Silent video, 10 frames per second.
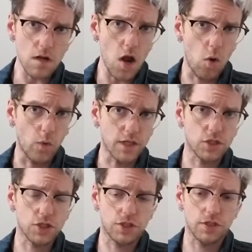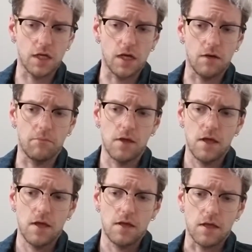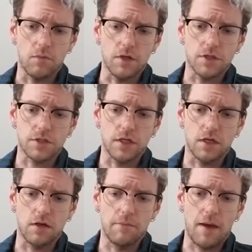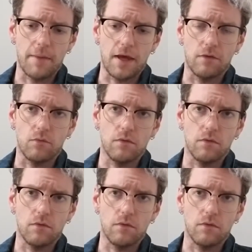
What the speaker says: which in which Batman